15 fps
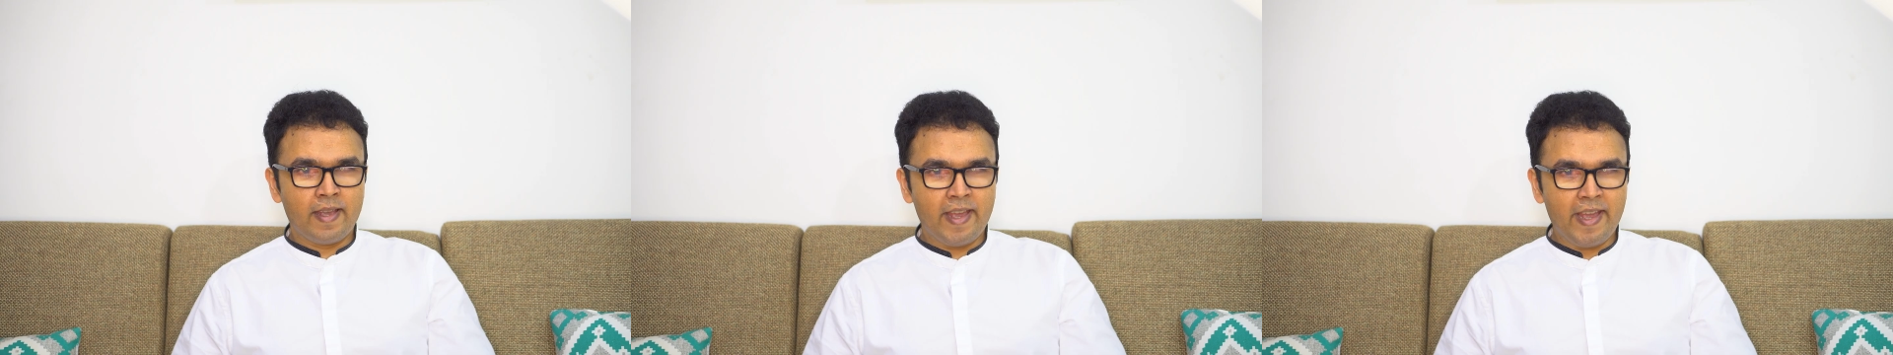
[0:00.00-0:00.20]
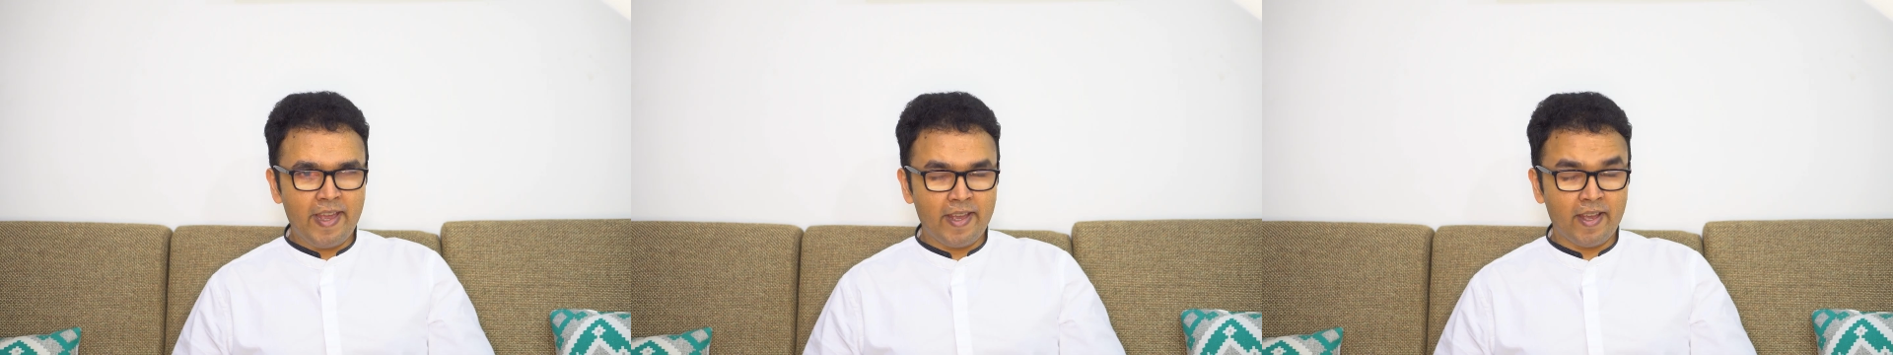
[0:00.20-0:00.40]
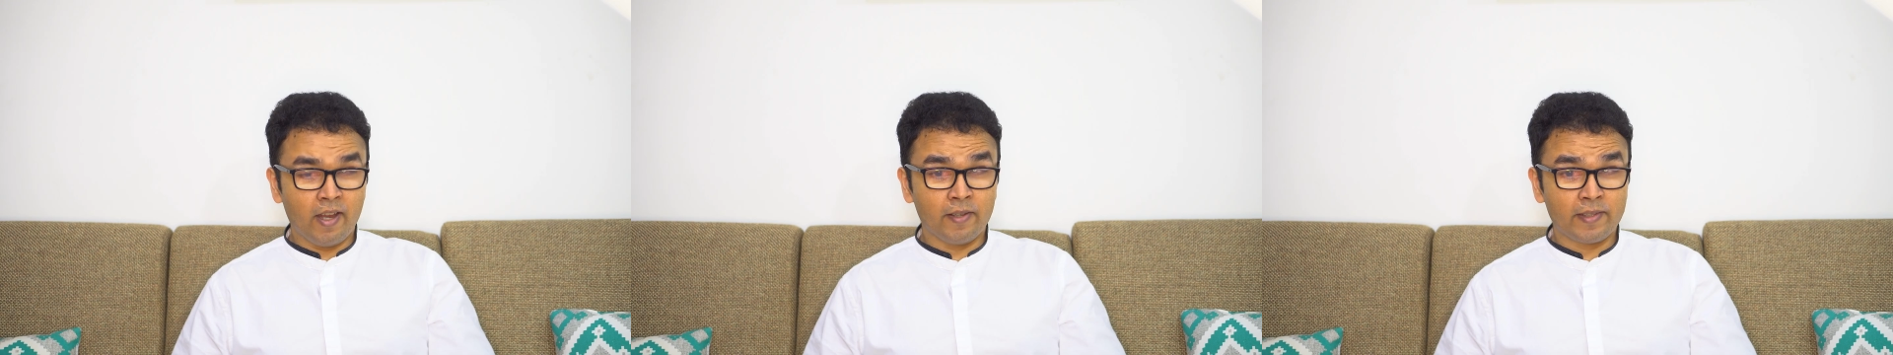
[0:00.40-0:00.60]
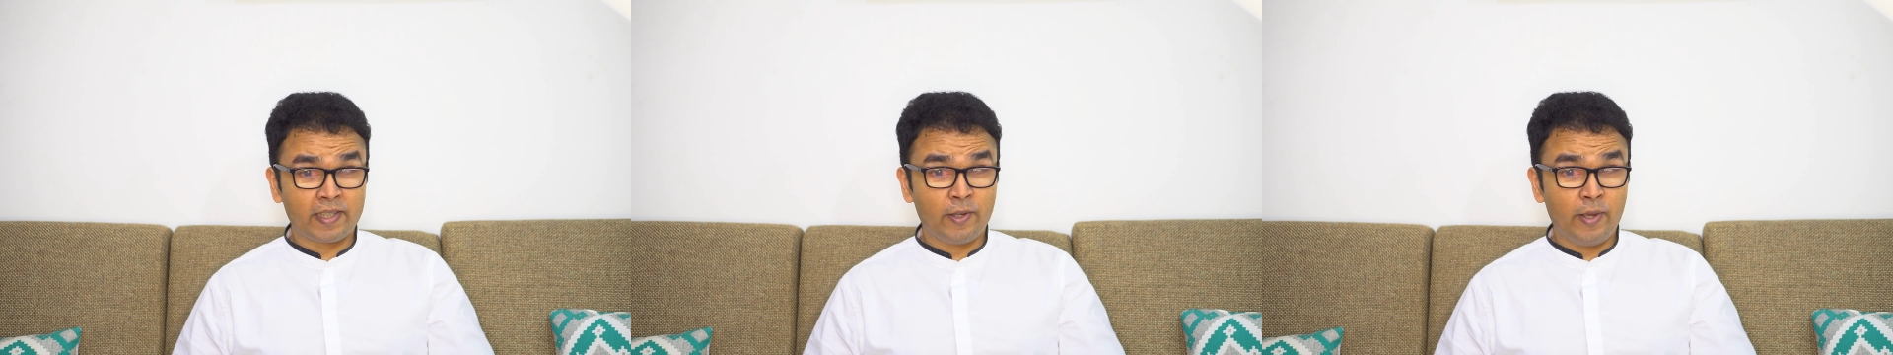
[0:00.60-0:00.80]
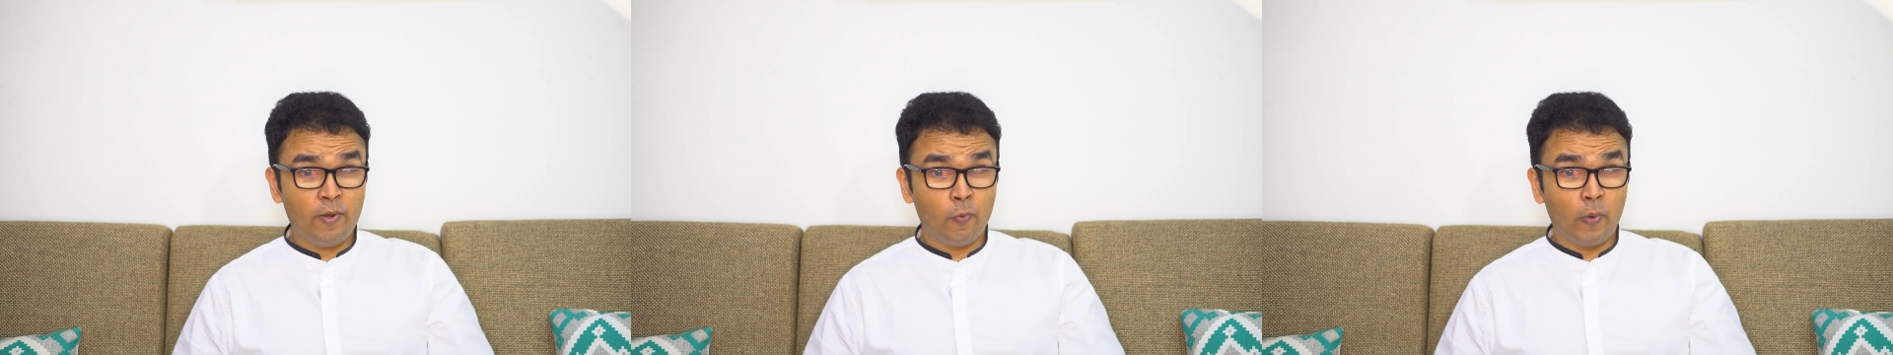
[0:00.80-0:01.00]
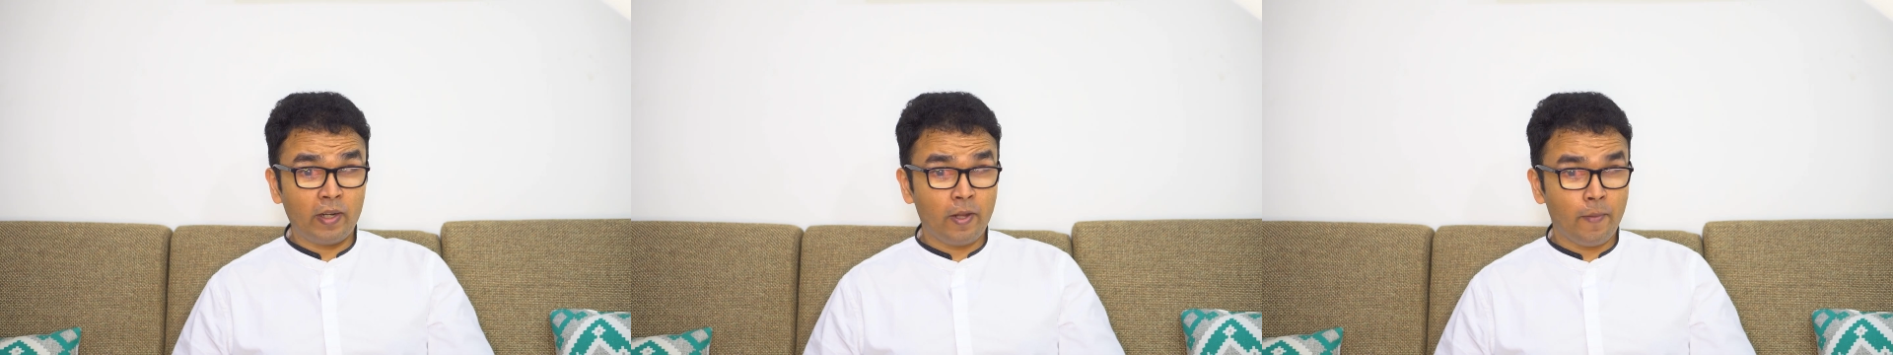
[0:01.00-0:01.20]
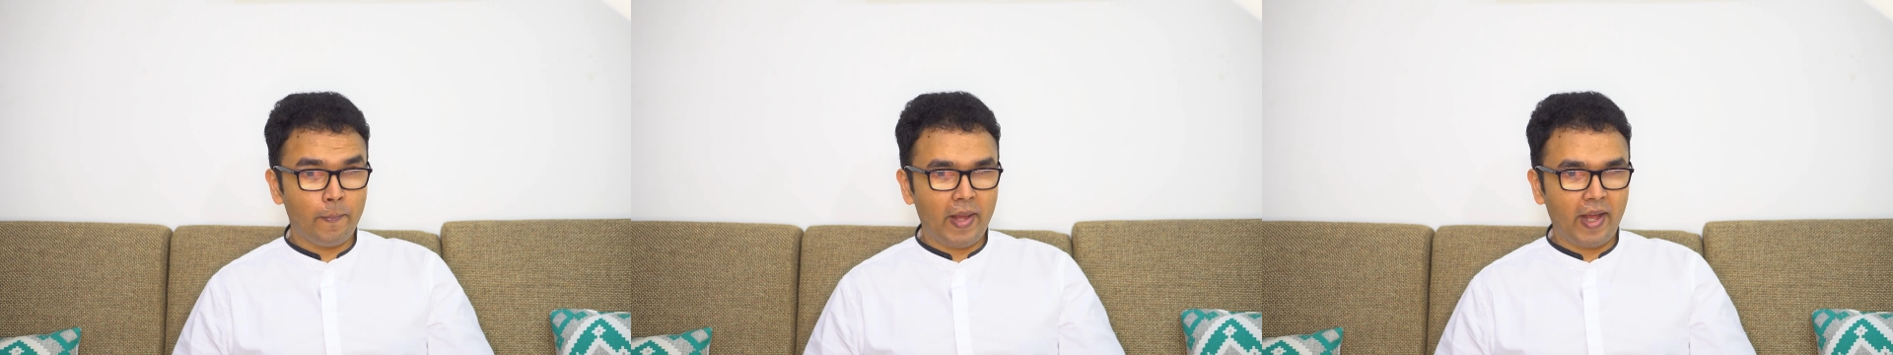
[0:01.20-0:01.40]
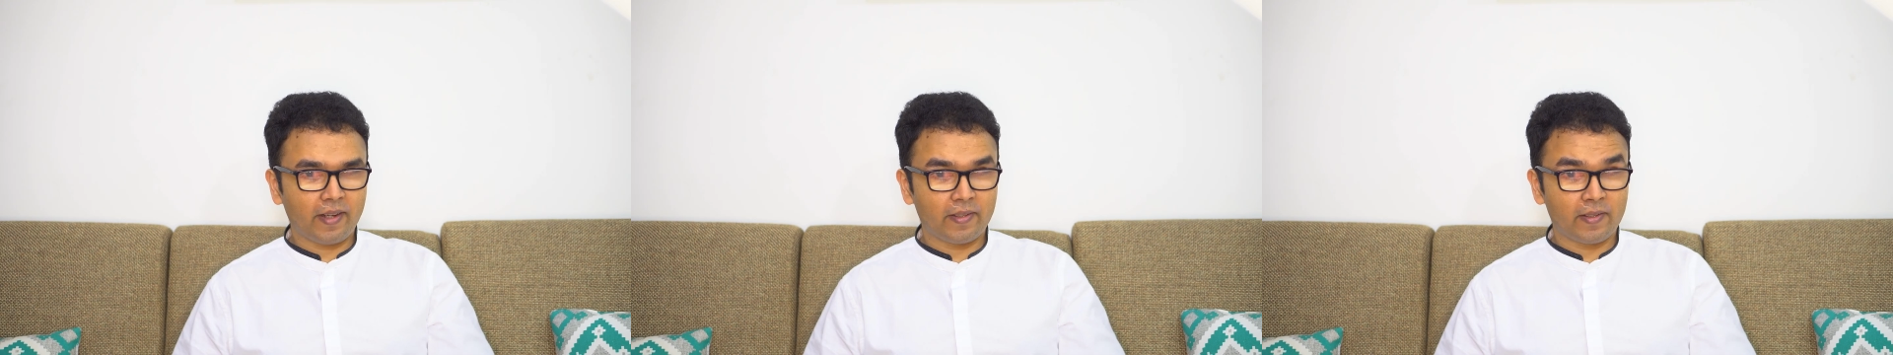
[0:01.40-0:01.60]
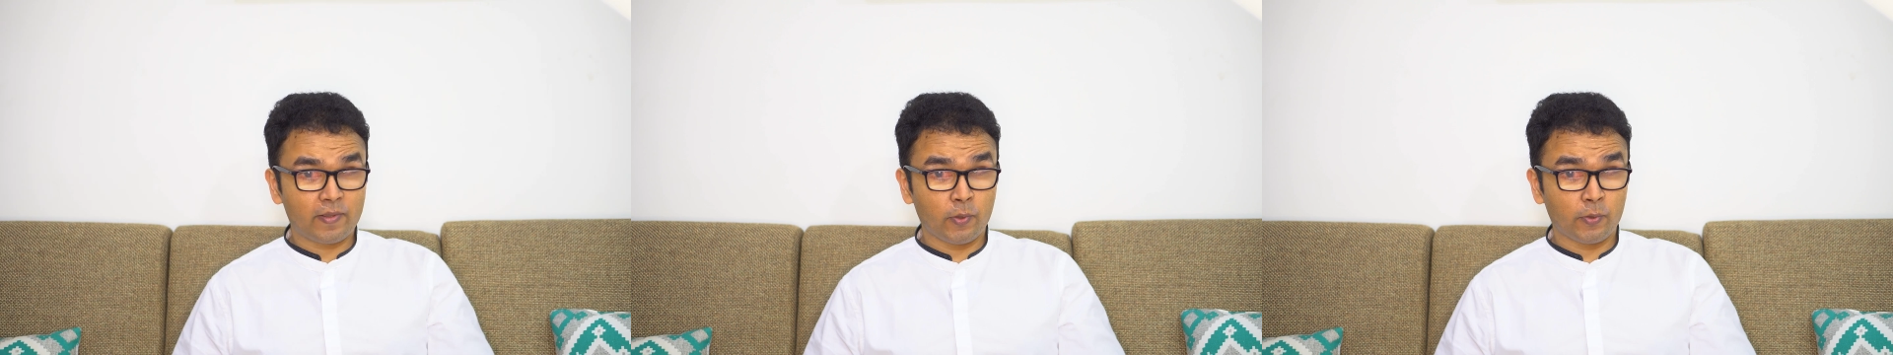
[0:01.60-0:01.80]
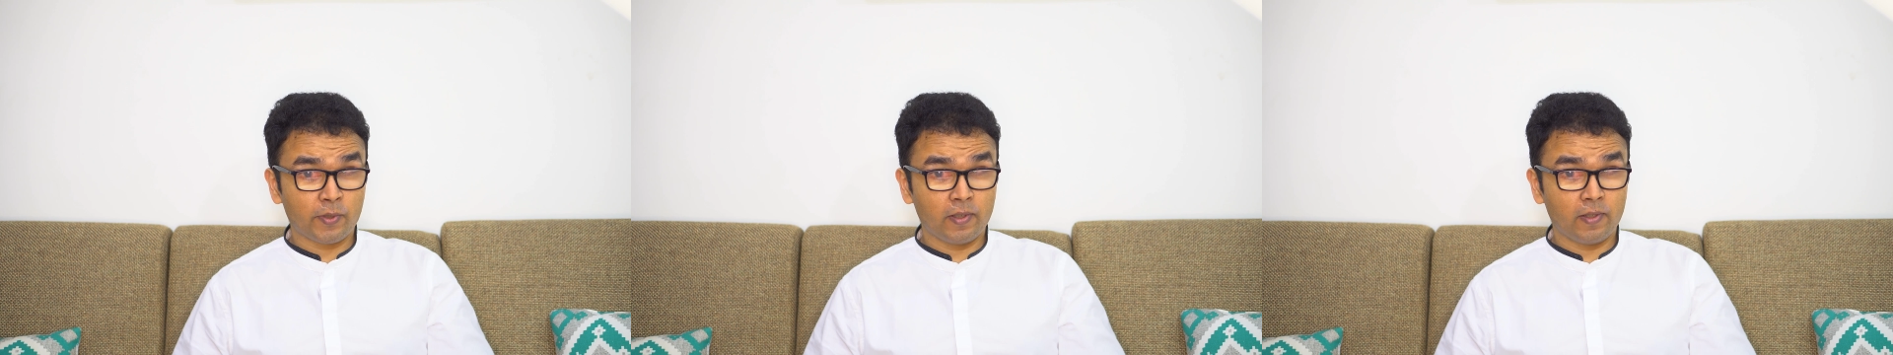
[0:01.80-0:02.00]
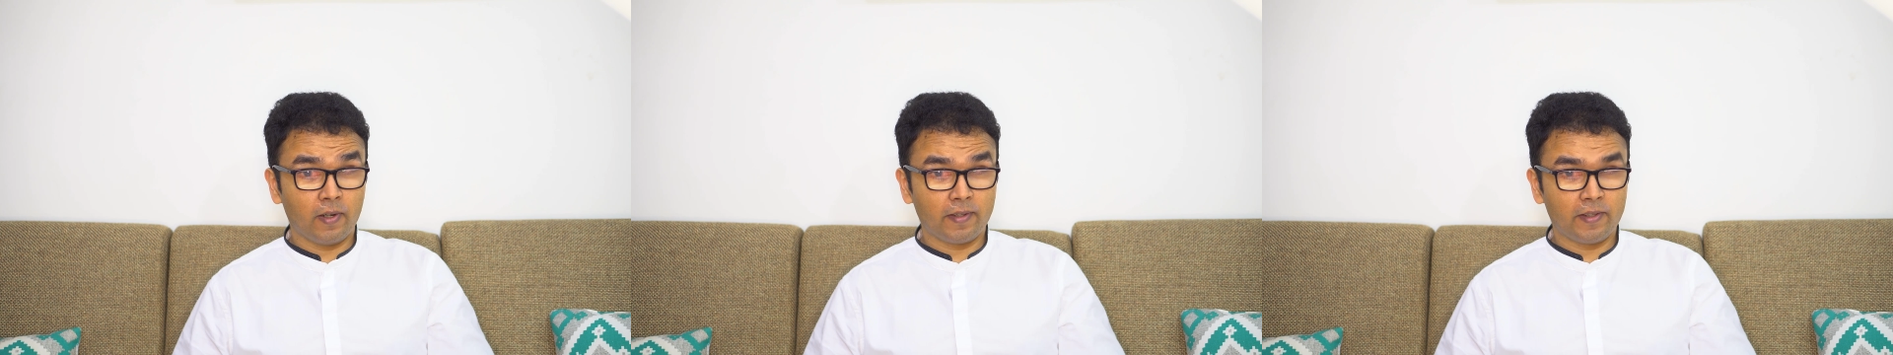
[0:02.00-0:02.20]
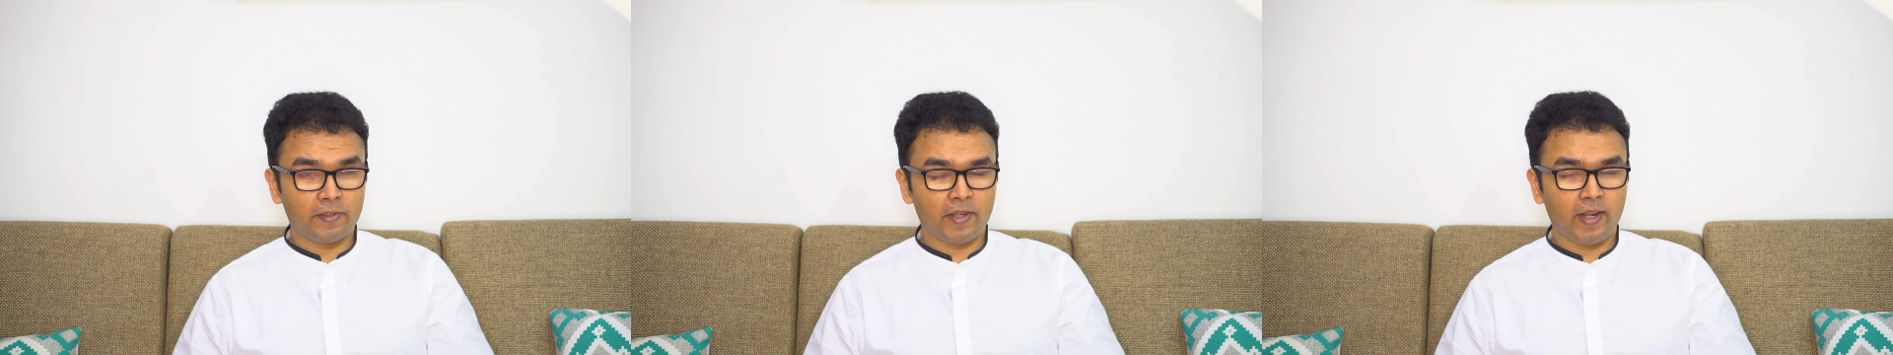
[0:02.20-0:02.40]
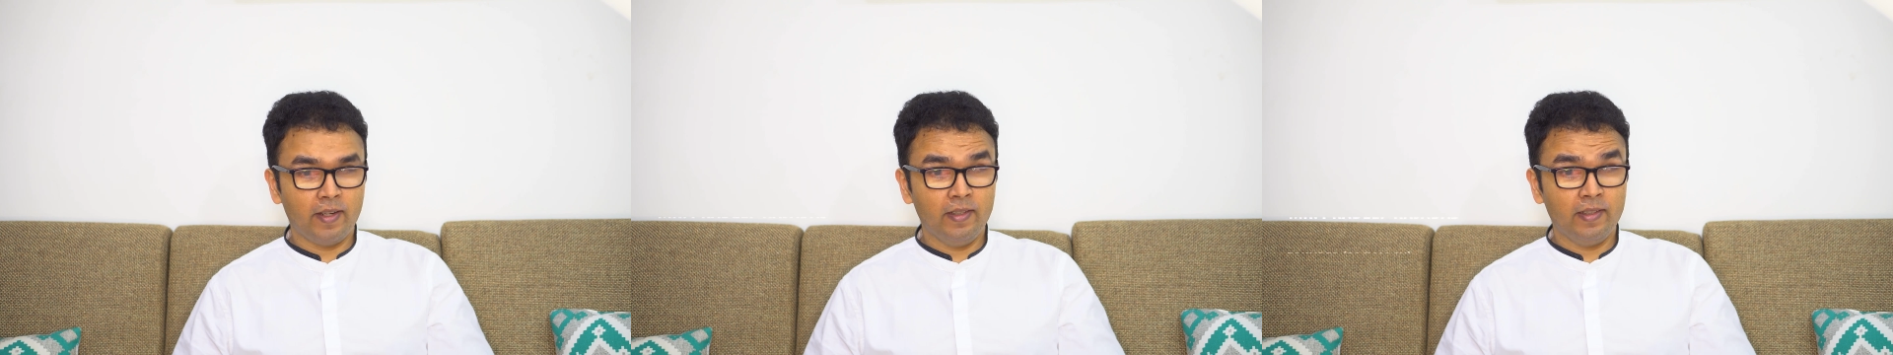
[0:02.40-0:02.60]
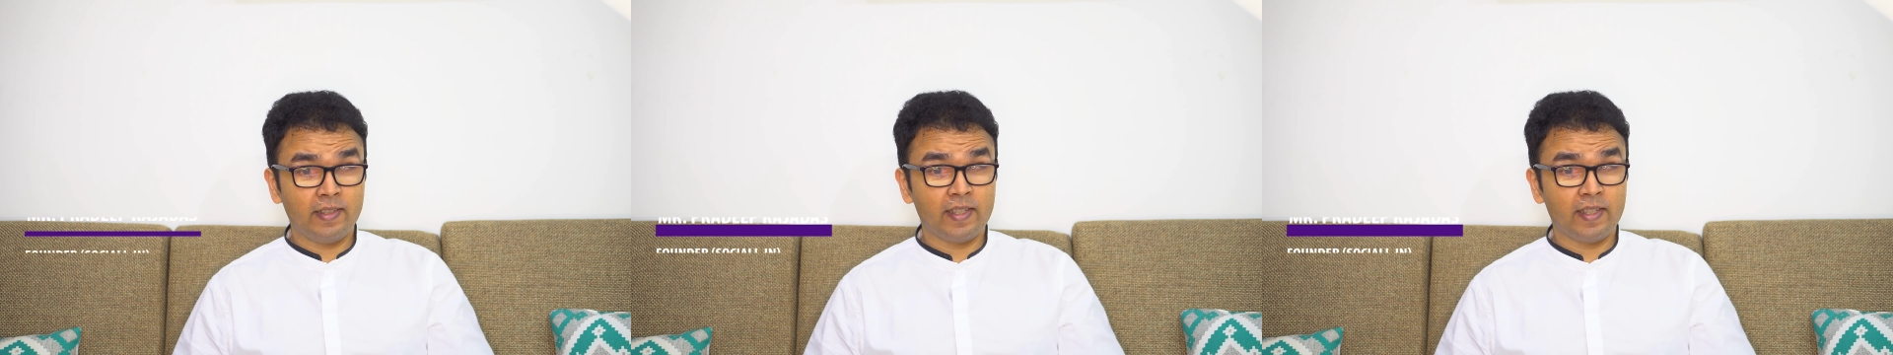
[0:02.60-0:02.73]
Hey, how's it going? Welcome back to the Social.in channel.